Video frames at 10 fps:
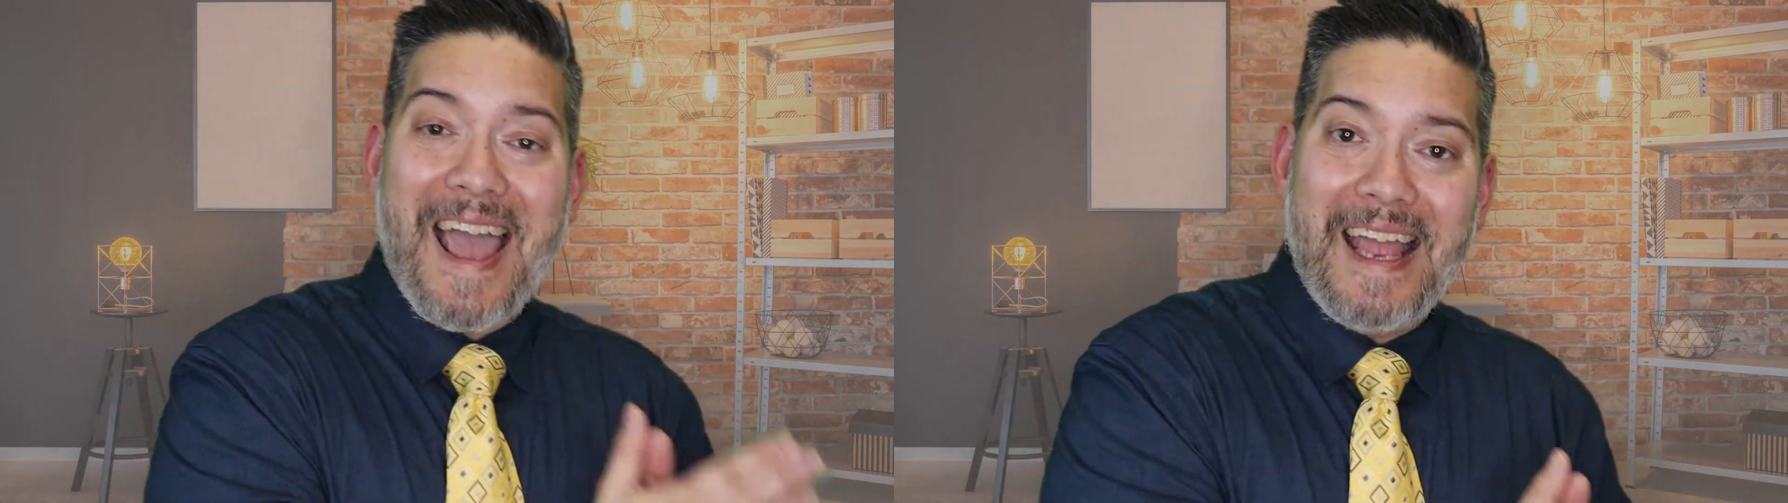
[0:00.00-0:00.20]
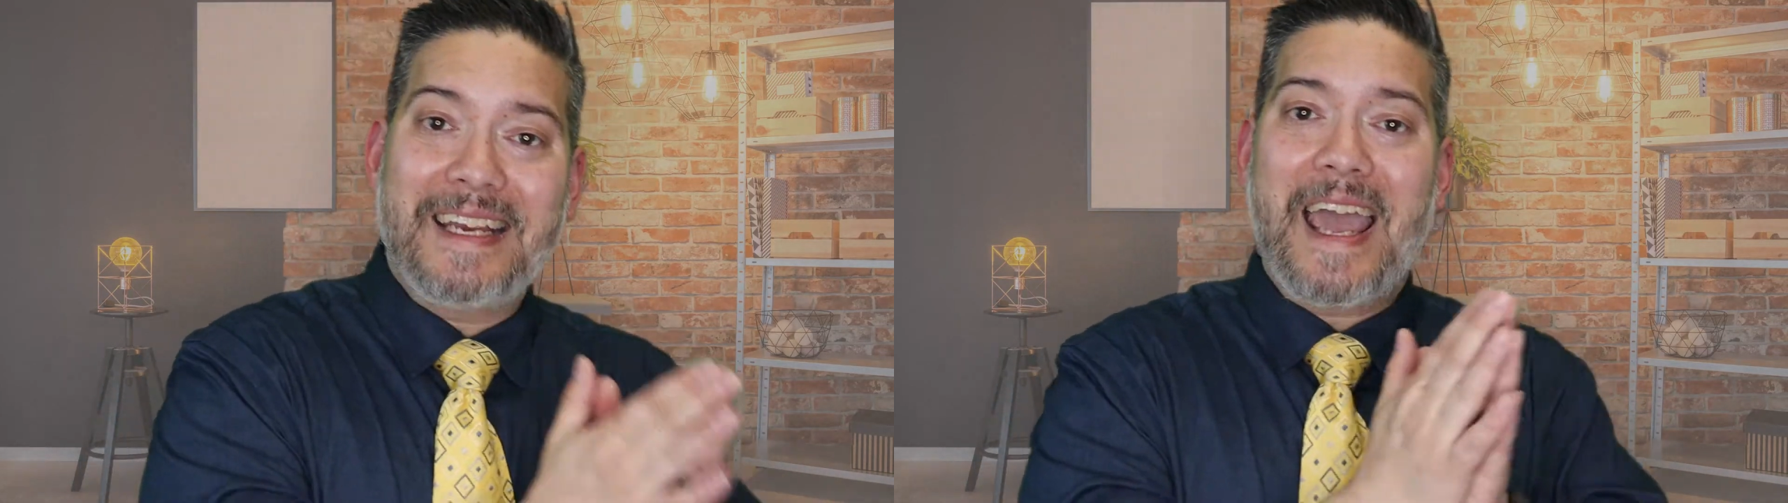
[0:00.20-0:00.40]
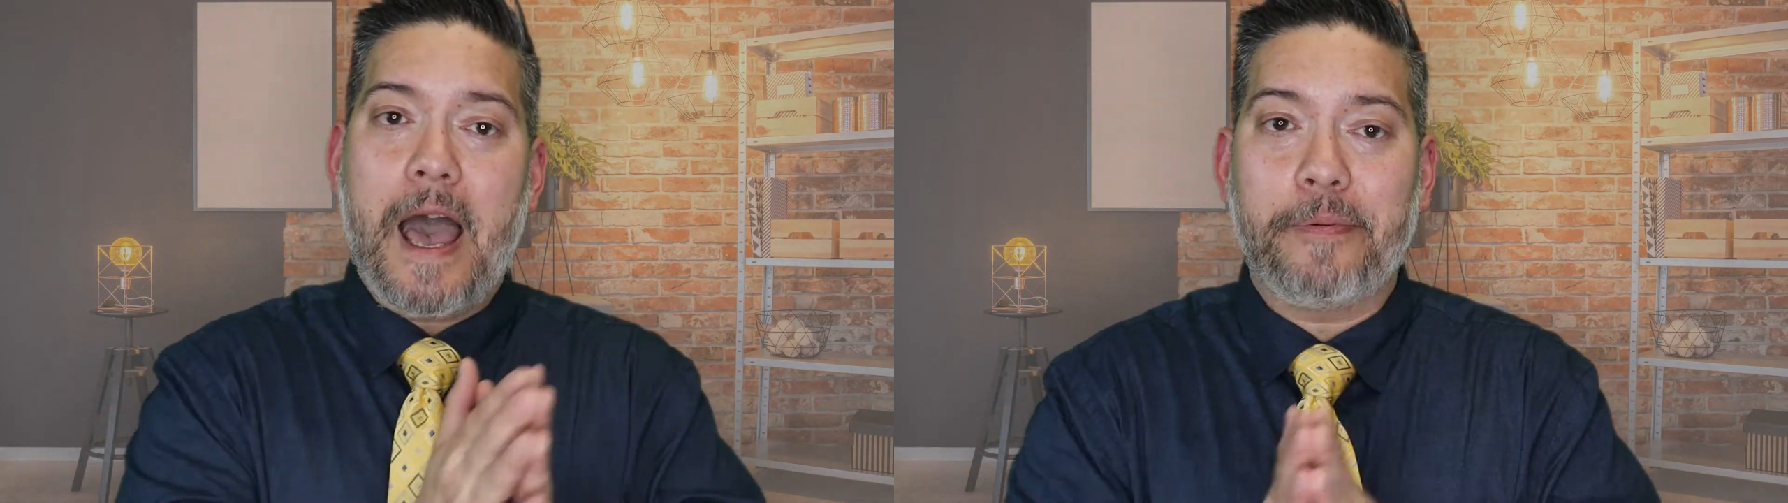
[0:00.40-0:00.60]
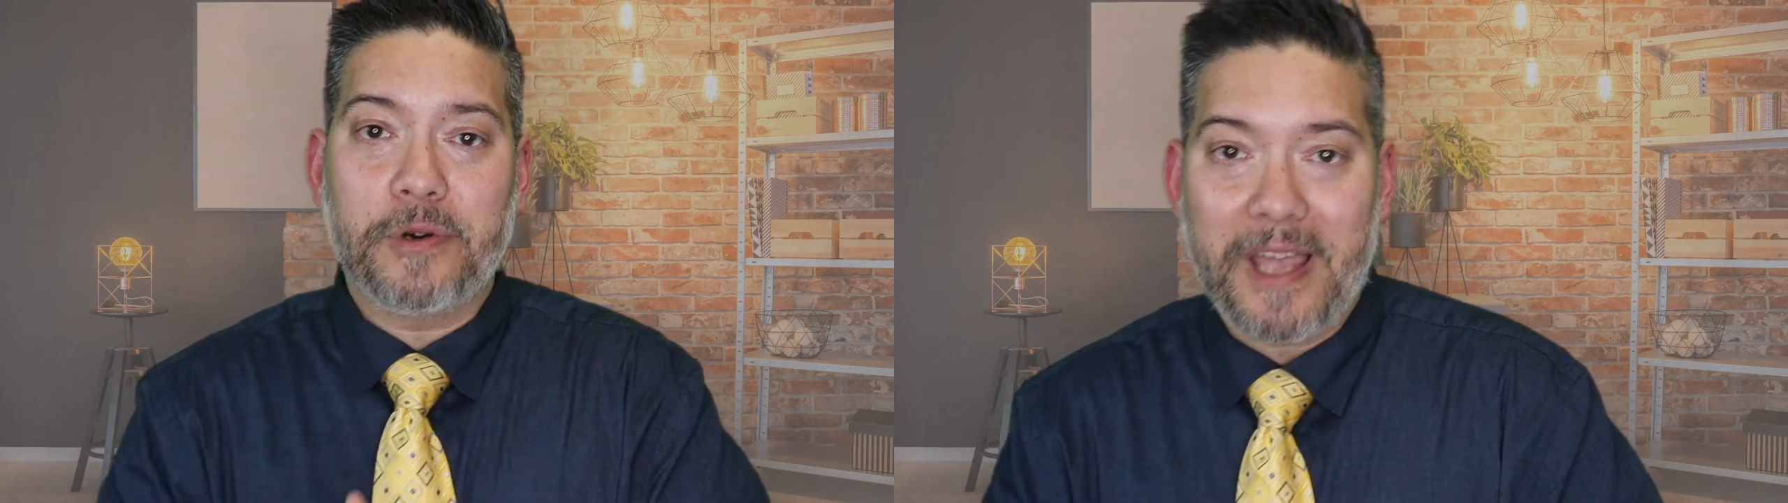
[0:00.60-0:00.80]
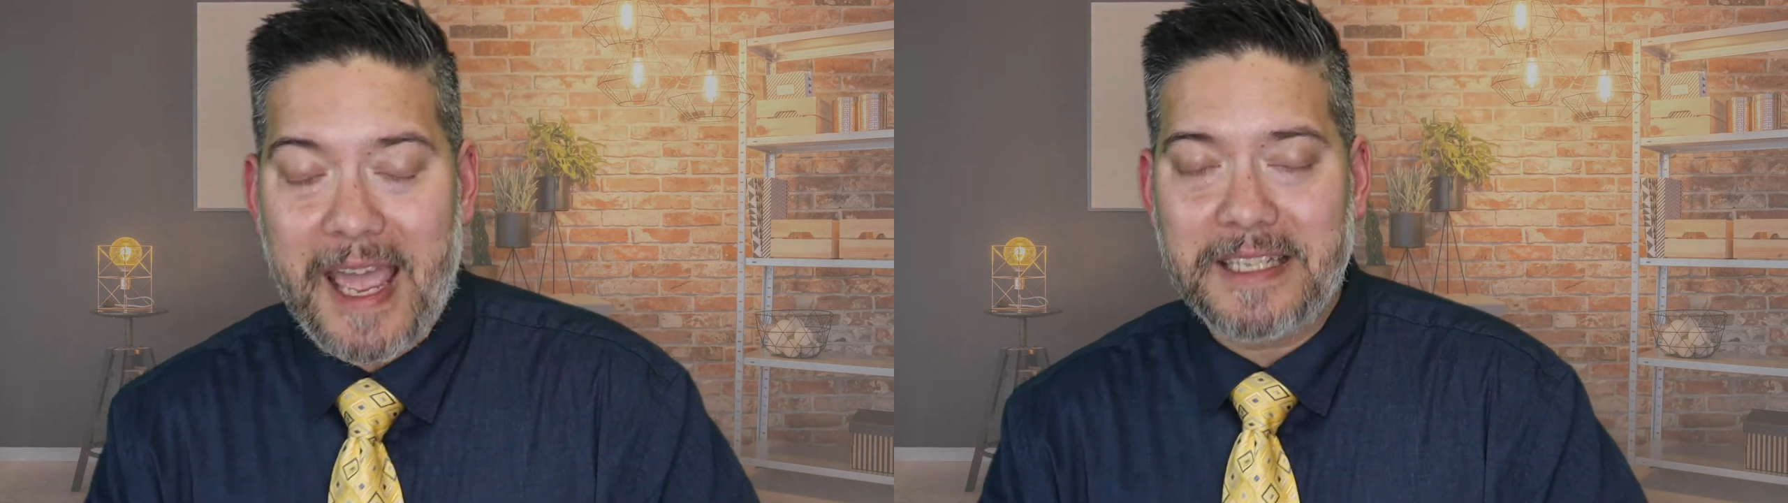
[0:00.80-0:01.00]
and
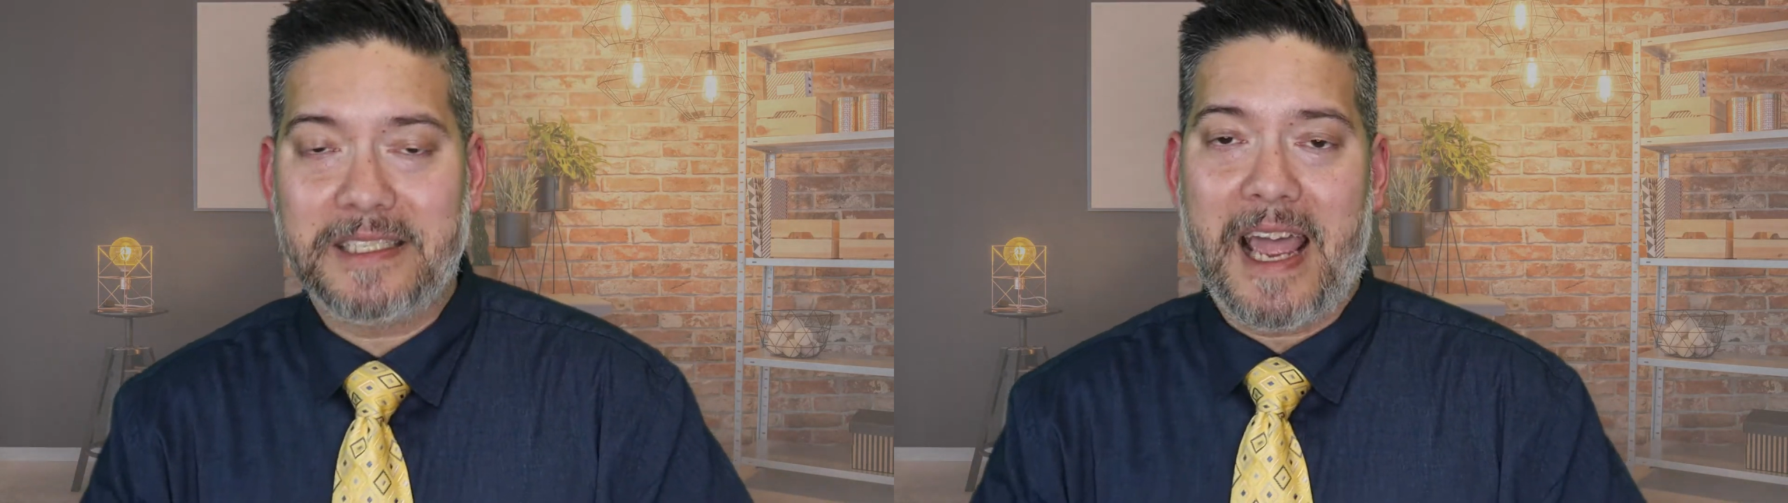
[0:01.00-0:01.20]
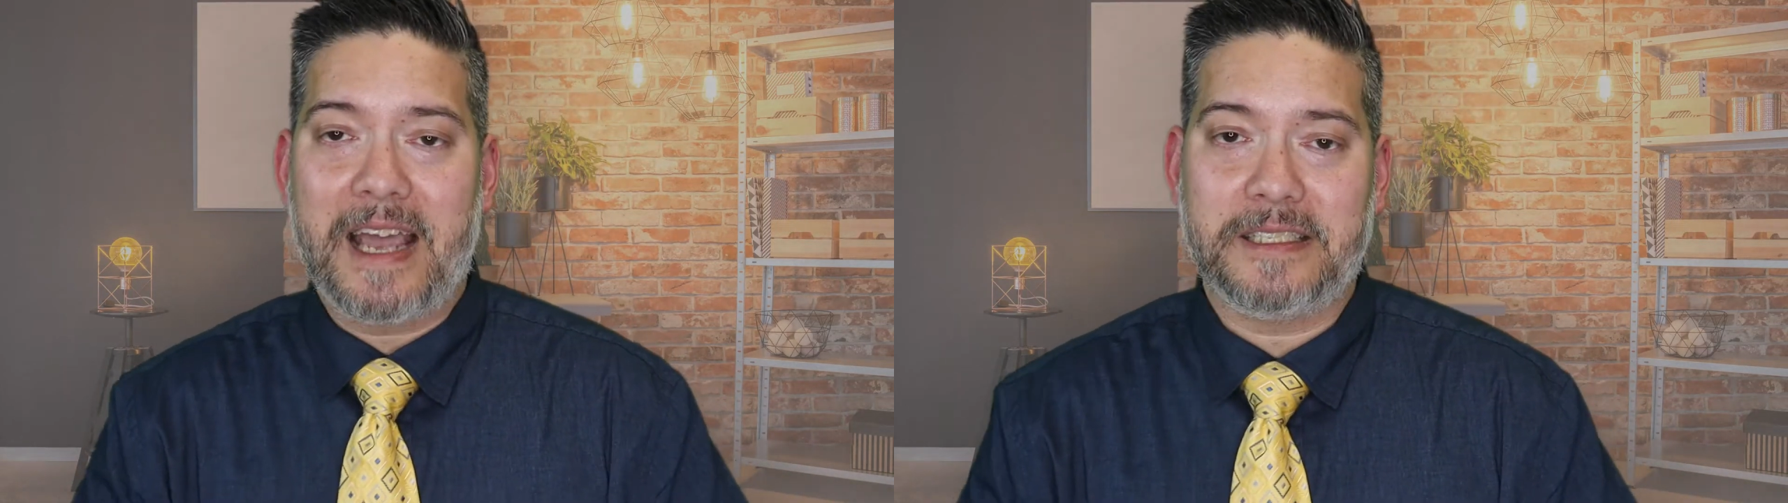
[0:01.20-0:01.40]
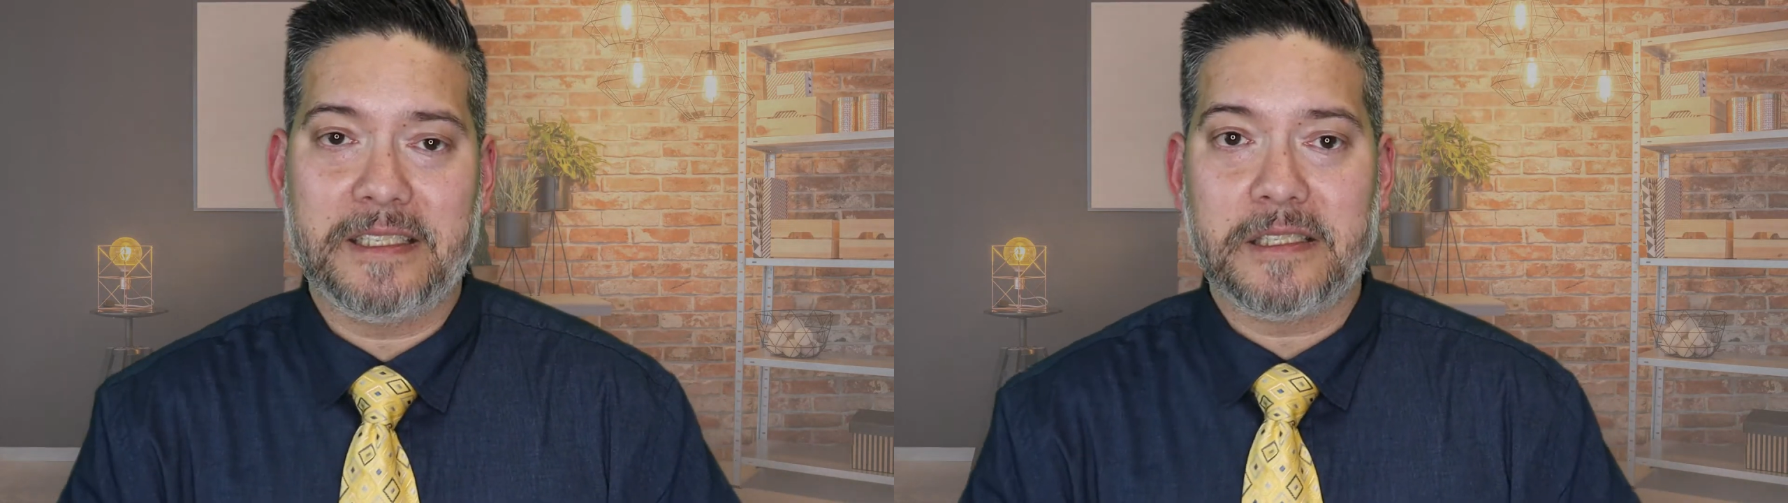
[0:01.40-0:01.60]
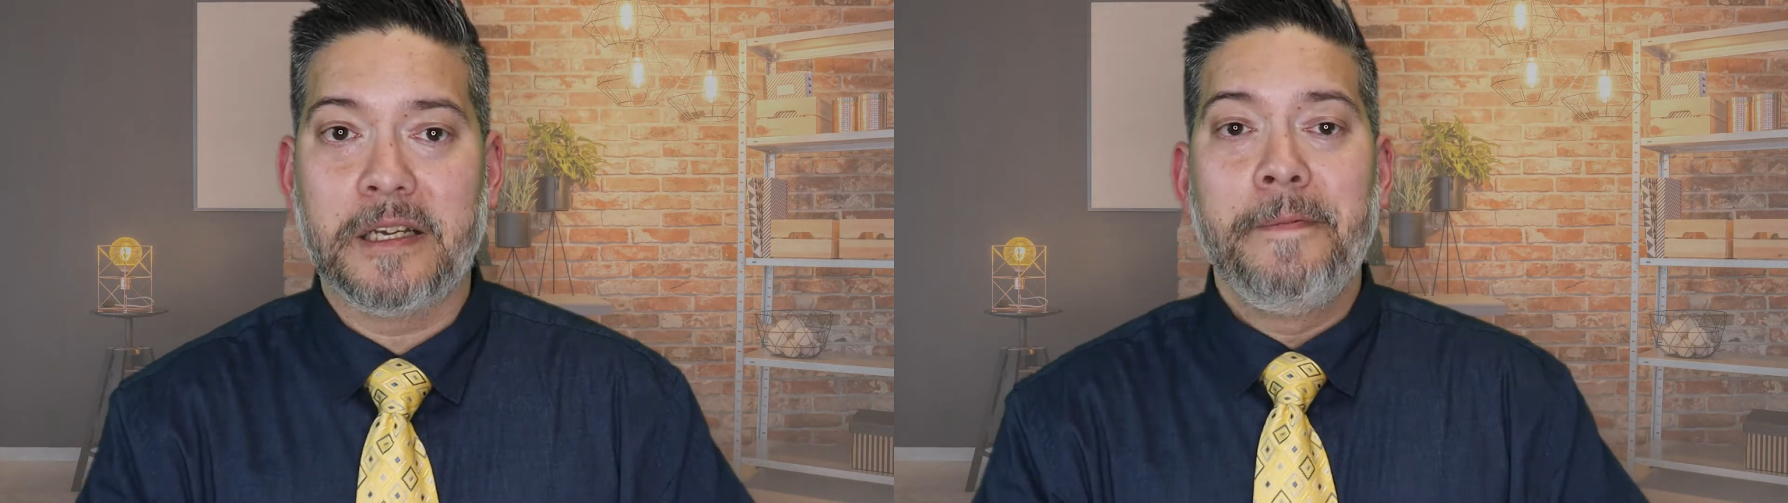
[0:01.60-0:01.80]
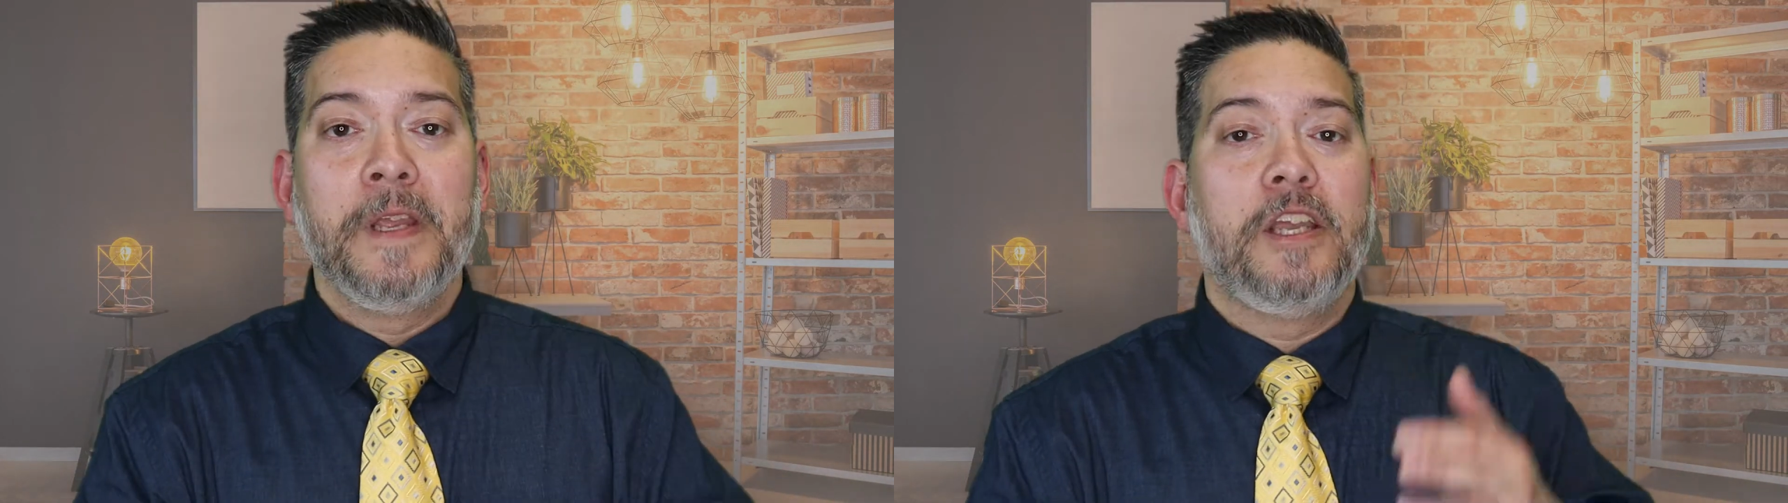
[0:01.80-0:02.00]
capital gains taxes.